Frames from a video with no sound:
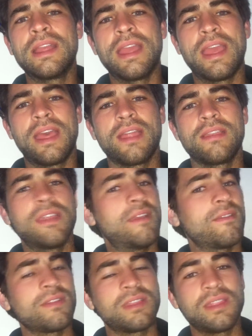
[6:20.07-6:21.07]
and
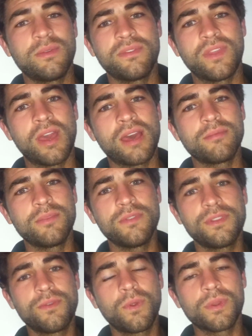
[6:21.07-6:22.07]
everything that we've got
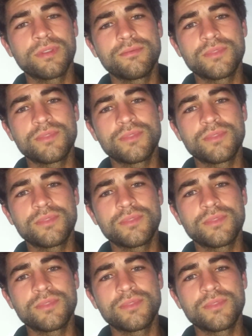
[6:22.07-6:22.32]
moving forward.